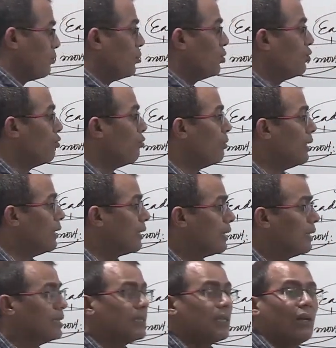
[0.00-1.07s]
movement
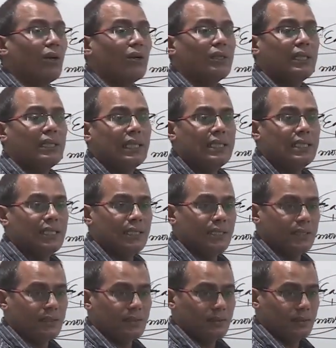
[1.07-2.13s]
is along the
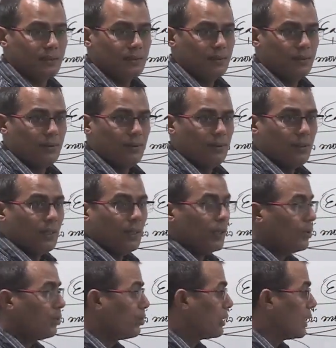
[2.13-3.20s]
tangent.
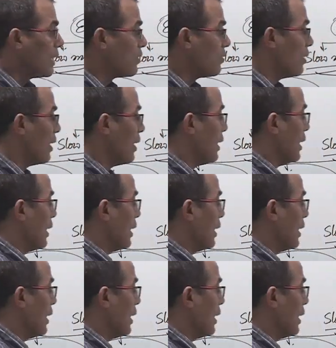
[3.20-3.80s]
So that's why